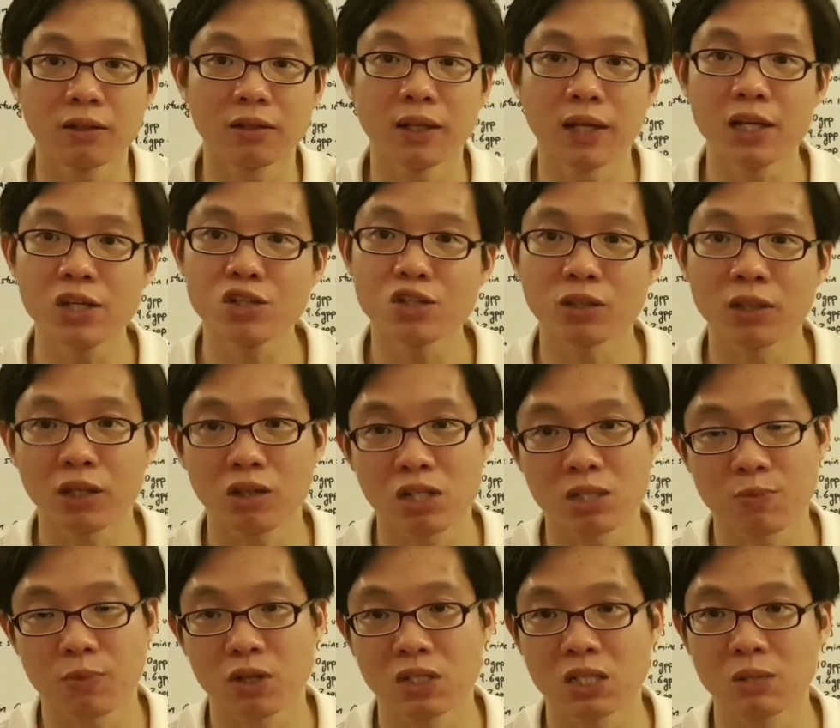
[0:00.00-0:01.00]
They should take
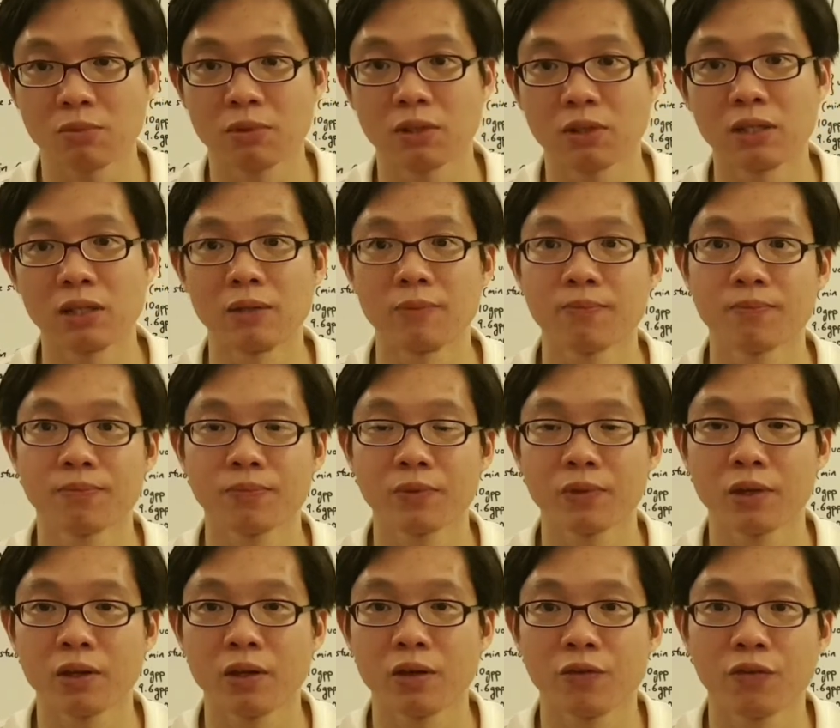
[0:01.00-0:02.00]
responsibility.
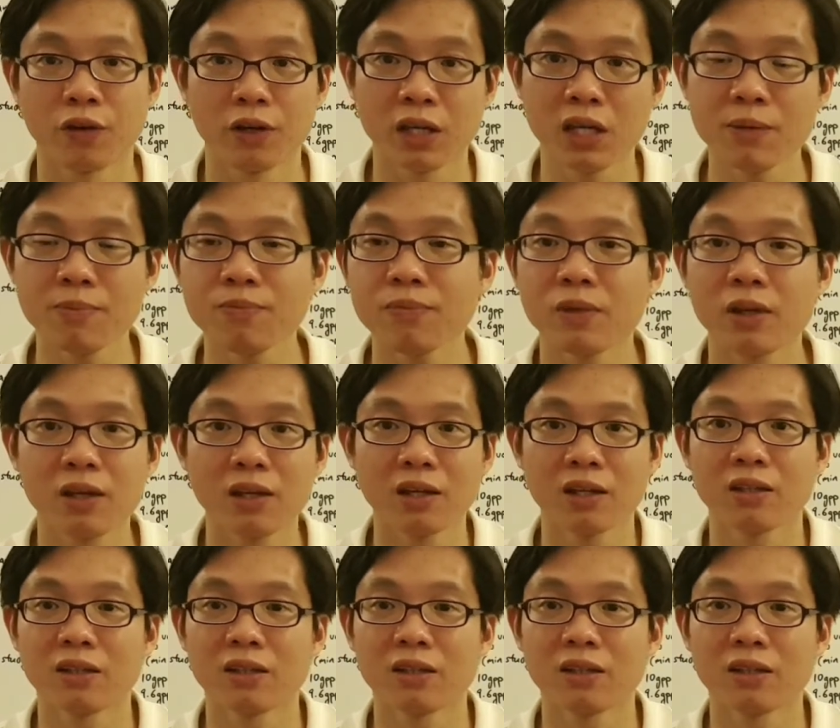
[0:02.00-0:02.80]
For him,